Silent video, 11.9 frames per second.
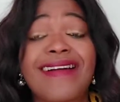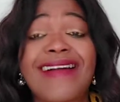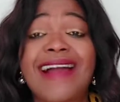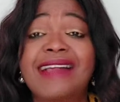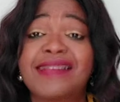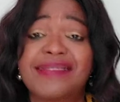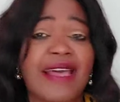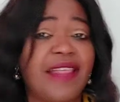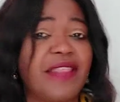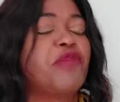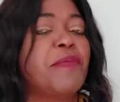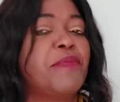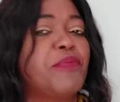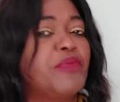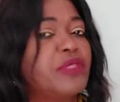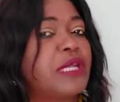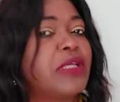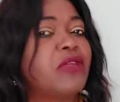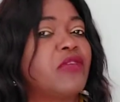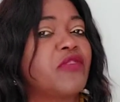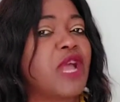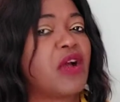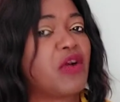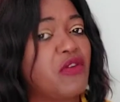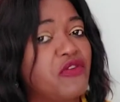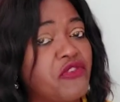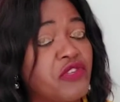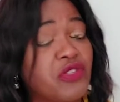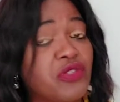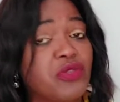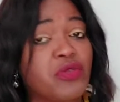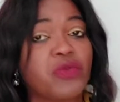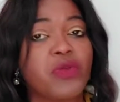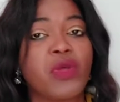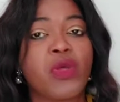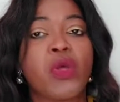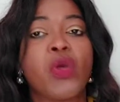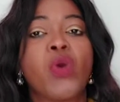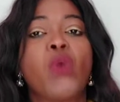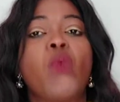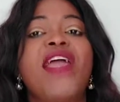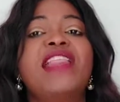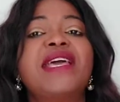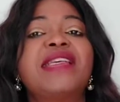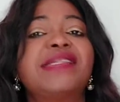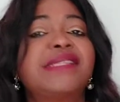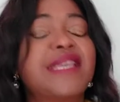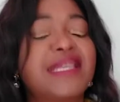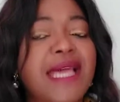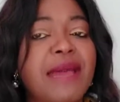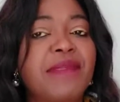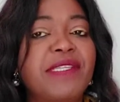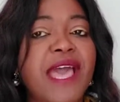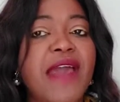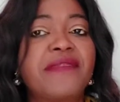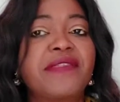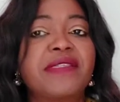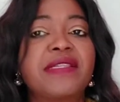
can't stand being pushed out of their comfort zone. When they see themselves